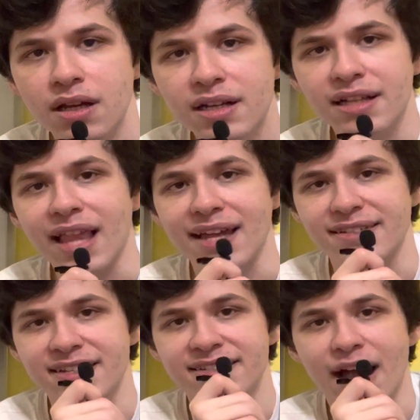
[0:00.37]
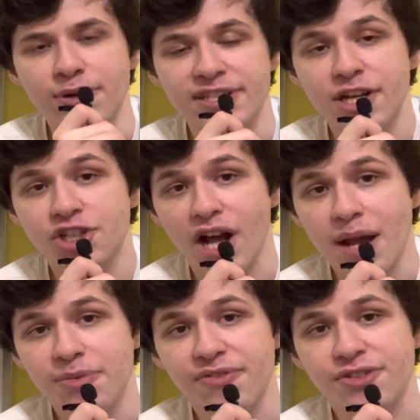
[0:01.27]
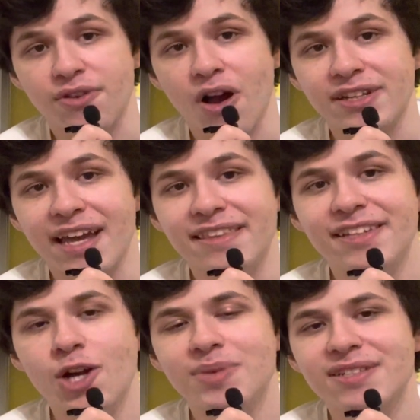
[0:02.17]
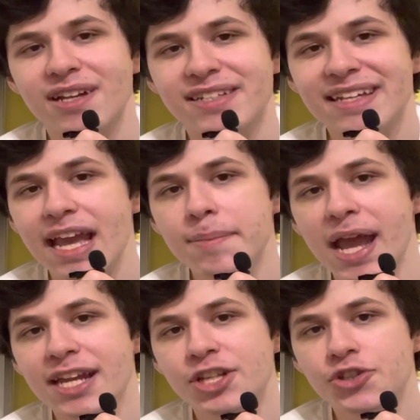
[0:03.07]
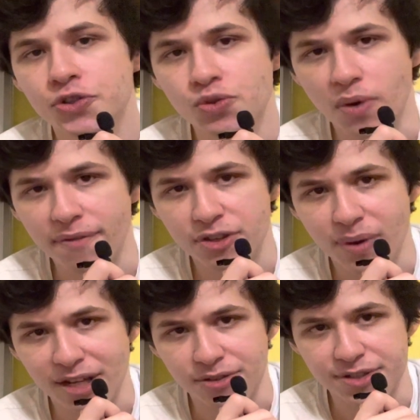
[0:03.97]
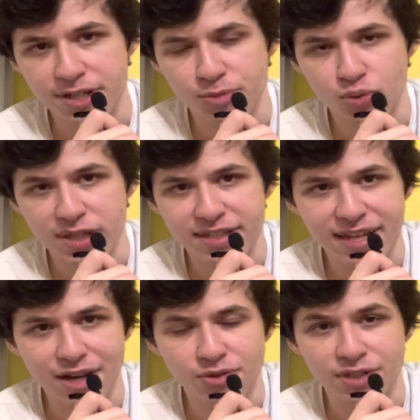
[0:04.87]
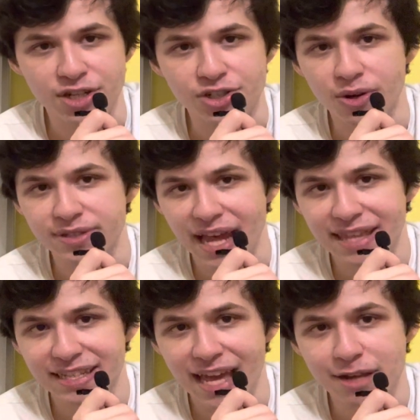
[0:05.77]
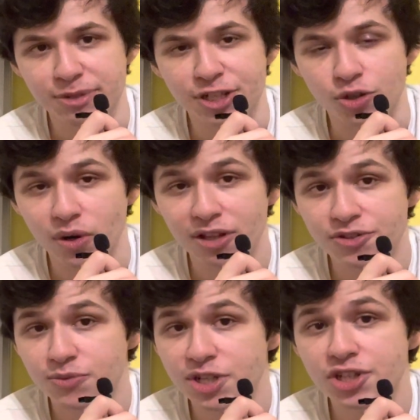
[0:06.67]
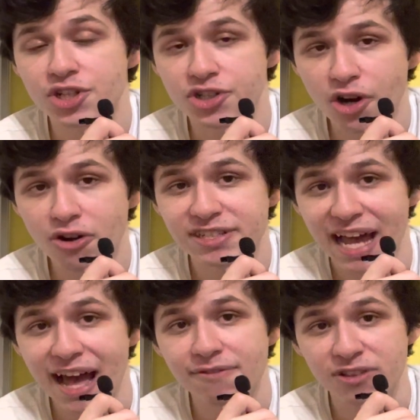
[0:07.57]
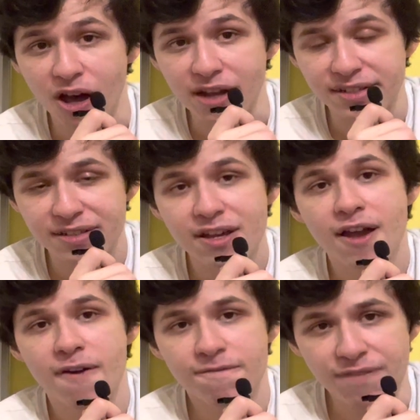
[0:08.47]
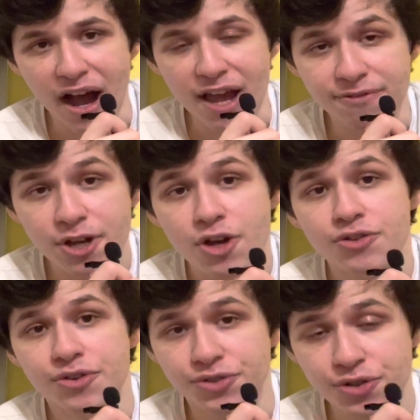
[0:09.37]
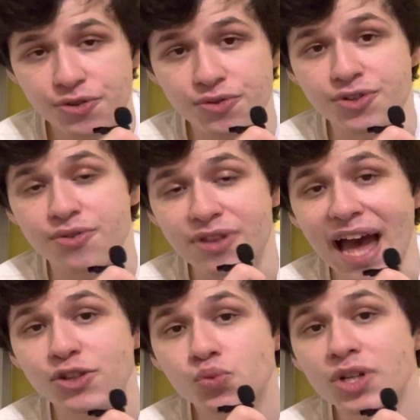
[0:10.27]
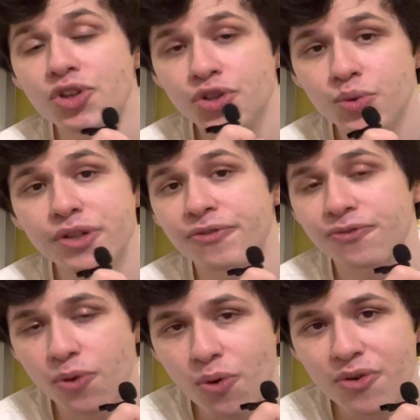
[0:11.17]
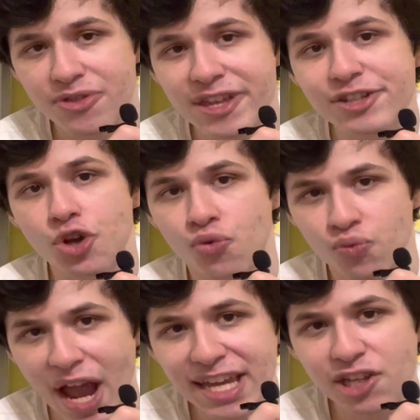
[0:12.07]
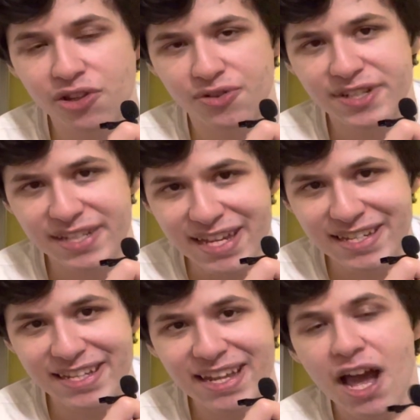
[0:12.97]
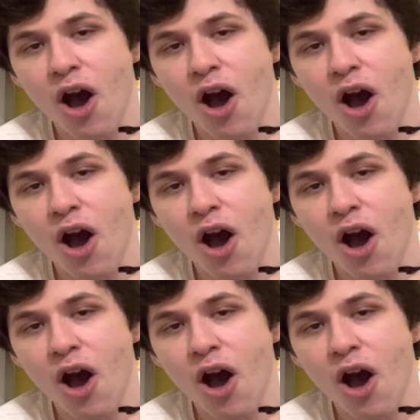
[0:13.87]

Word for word: Class is now in session. I'm Professor Hockey, and today we'll be discussing Game 82 of the regular season between the San Jose Sharks and the Edmonton Oilers, in which the Sharks have lost 5 to 2. So that will do it for this regular season.